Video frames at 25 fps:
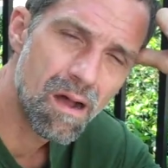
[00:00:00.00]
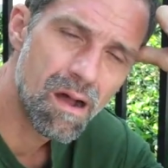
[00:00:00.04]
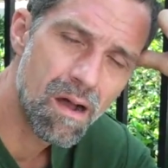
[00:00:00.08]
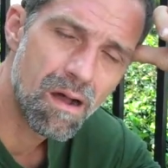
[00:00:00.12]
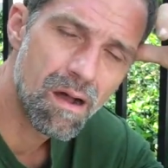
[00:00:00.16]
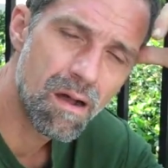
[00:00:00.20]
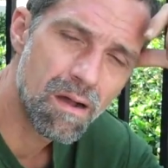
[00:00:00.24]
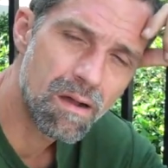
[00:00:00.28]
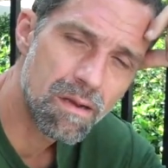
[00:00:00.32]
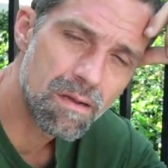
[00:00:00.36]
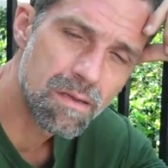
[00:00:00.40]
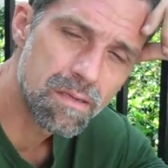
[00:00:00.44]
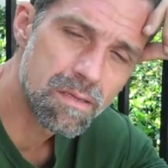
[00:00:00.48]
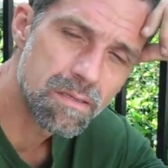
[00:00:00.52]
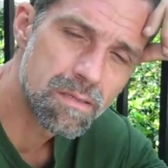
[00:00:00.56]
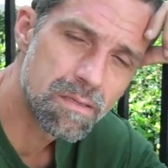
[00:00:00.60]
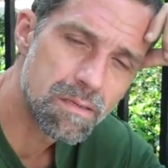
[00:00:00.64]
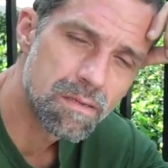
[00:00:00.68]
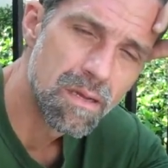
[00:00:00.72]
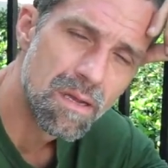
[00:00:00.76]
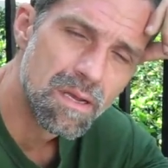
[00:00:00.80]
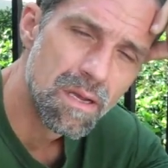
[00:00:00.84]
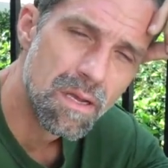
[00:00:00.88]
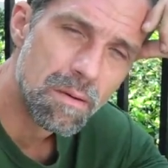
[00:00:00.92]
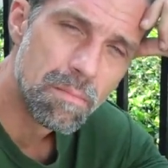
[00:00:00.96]

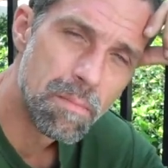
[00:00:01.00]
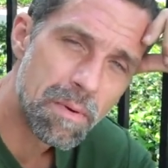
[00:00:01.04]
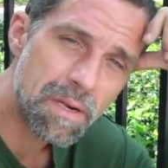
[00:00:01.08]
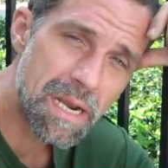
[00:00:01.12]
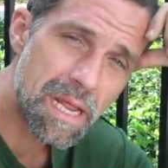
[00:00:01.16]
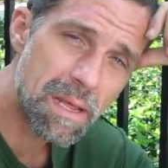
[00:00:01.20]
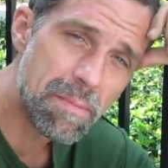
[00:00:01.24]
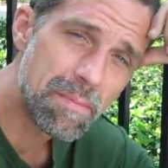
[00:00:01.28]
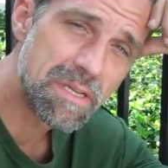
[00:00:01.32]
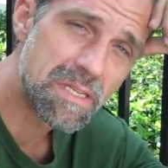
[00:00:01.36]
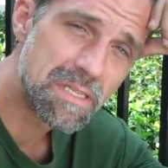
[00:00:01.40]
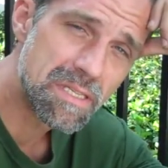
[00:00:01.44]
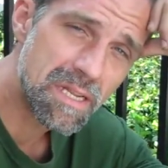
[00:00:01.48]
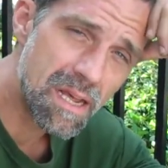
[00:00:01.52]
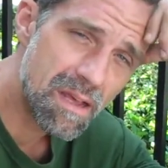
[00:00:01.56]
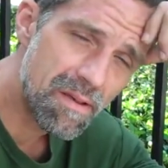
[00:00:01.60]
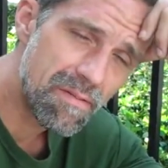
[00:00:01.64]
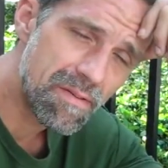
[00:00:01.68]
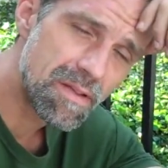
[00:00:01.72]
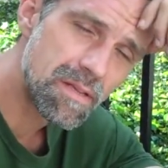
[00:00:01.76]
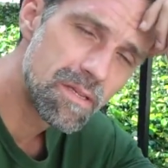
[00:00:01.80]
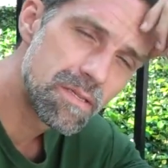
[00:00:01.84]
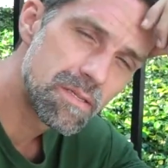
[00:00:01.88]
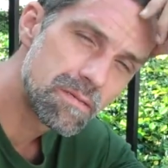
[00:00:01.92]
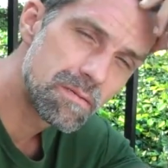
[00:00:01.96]
My name is
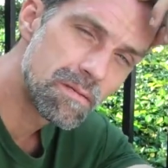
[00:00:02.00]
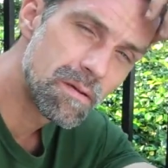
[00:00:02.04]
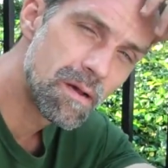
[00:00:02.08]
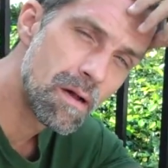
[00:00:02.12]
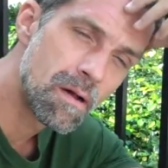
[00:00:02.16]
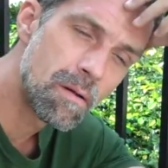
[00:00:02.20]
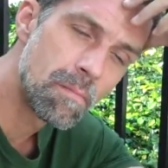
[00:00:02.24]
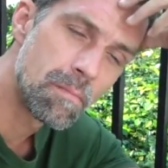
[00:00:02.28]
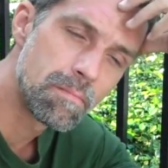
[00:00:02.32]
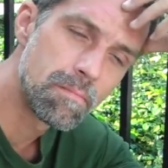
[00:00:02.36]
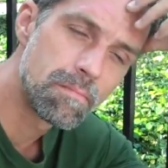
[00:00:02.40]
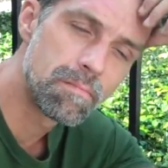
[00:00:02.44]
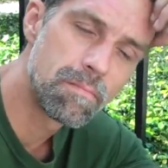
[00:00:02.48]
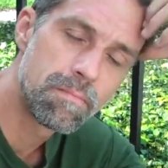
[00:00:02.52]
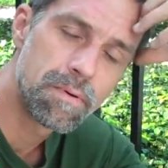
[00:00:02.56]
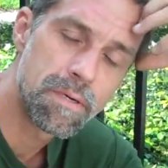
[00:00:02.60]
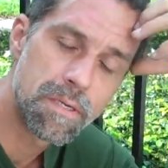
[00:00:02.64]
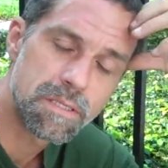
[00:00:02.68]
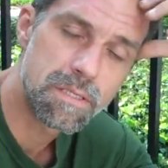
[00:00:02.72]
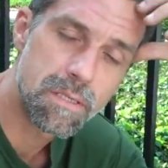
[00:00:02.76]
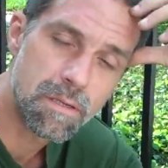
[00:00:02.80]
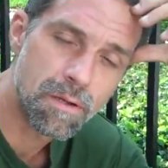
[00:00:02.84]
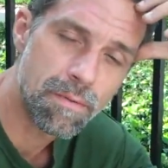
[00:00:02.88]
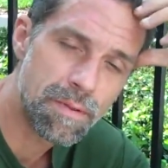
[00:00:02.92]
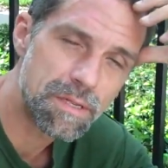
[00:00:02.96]
David,
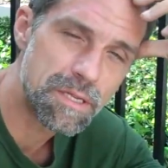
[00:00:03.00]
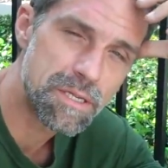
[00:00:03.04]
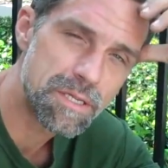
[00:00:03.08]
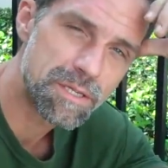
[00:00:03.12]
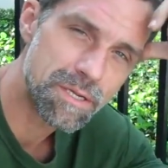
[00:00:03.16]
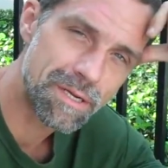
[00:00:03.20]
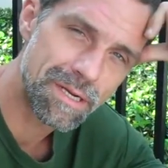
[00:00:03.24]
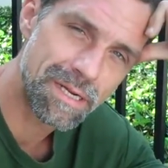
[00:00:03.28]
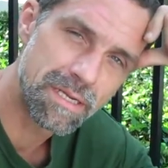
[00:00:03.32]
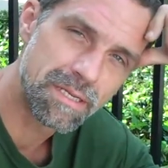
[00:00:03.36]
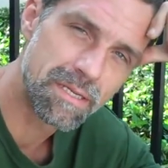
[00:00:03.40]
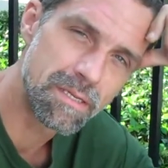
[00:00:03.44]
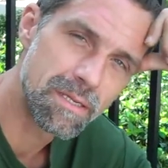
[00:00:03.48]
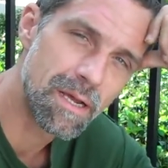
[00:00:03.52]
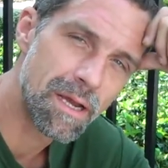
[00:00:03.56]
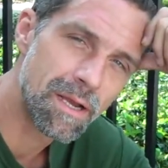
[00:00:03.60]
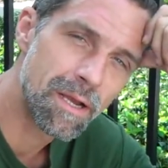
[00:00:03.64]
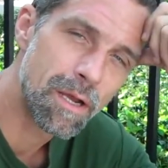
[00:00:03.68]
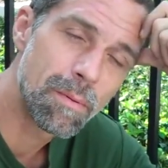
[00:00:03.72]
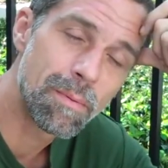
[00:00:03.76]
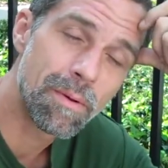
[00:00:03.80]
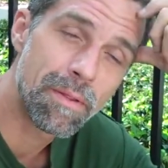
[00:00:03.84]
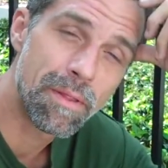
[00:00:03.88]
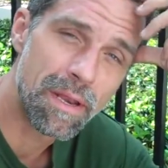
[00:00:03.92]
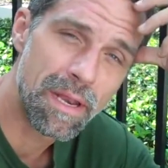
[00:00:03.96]
but on the streets
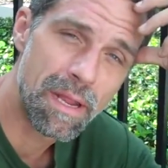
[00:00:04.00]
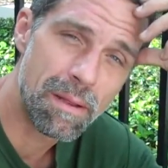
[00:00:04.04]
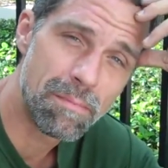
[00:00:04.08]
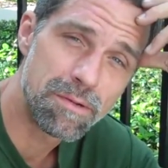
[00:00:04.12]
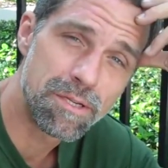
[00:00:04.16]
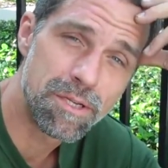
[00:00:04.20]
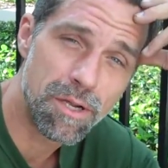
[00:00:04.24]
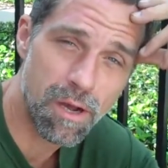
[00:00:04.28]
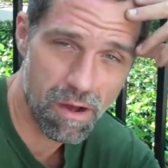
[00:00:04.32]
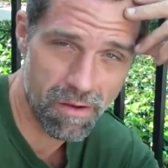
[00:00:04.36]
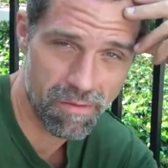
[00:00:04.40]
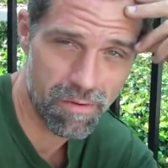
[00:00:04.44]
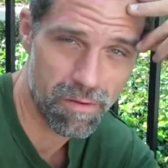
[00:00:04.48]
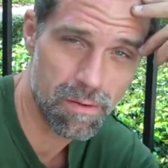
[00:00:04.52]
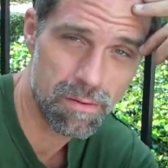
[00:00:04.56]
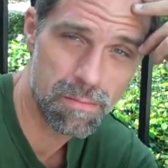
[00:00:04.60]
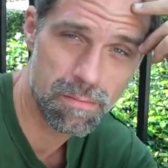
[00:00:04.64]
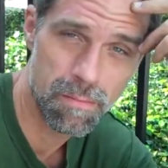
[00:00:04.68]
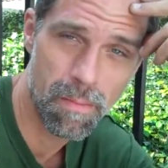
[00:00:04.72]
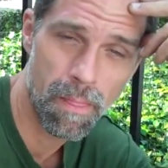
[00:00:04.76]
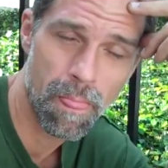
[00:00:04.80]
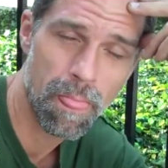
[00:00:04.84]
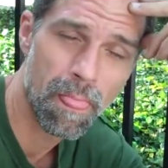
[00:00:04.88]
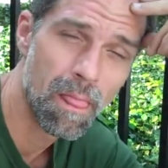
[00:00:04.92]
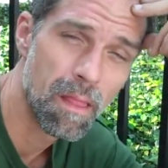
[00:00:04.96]
I go by the name Java.
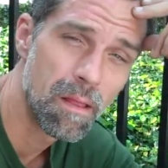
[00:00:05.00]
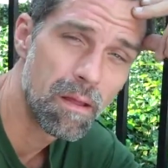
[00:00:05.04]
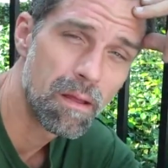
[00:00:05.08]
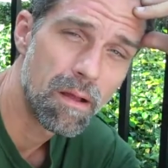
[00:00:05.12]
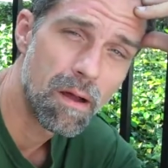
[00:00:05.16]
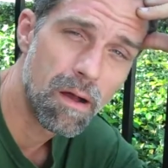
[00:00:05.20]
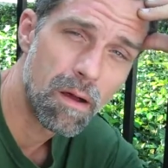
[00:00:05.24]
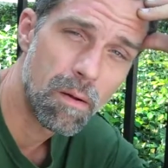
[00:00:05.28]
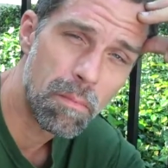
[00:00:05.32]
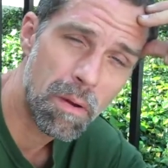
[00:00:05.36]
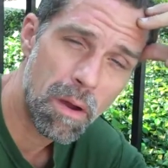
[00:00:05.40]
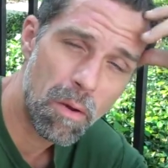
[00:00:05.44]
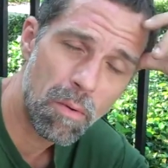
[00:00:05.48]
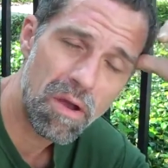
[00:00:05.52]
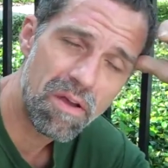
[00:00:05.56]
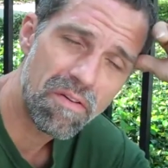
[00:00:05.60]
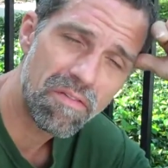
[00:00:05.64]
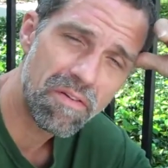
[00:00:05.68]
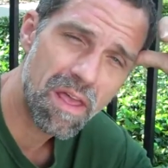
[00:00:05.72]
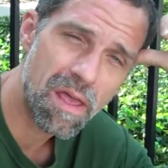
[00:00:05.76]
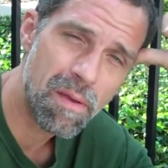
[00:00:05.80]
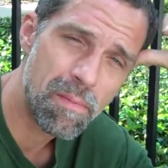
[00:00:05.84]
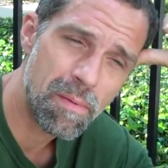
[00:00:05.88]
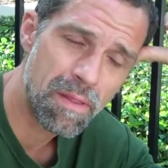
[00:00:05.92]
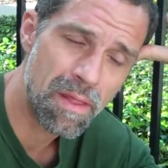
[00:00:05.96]
My
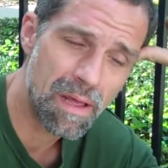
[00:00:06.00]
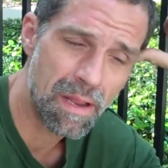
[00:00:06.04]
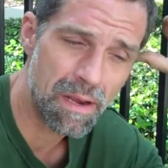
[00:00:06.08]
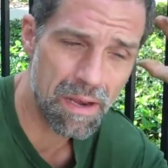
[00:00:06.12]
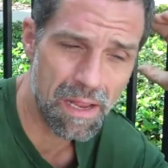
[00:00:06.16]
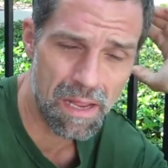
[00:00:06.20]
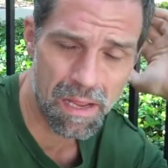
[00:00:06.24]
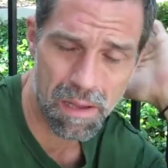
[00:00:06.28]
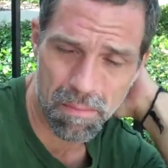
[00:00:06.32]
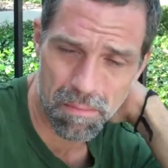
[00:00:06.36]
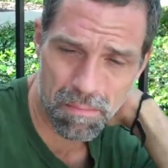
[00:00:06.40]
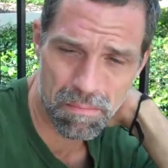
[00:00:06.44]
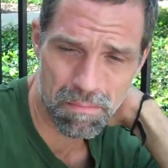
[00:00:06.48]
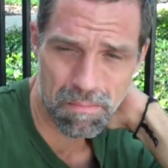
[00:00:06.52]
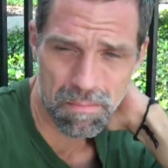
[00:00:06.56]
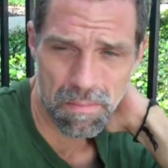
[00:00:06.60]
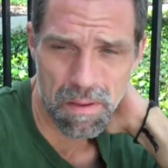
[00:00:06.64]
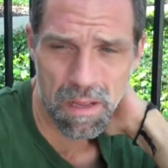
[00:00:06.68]
wife gave me that name.